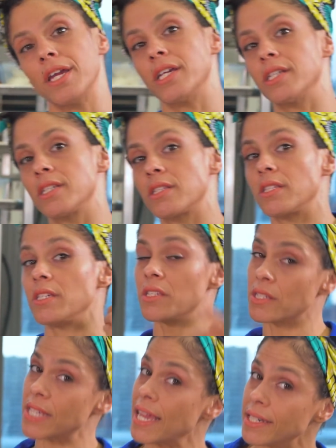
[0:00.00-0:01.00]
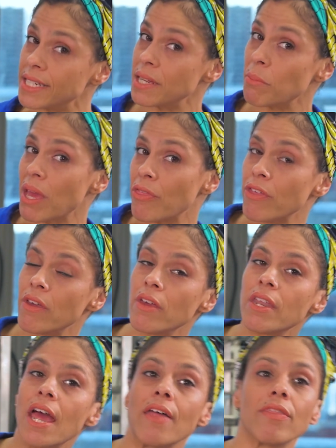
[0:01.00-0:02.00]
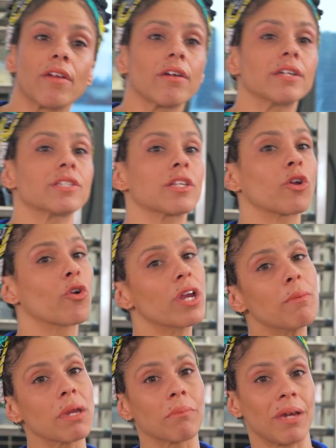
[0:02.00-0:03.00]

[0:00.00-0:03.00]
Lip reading: is the sanding method and there is the creaming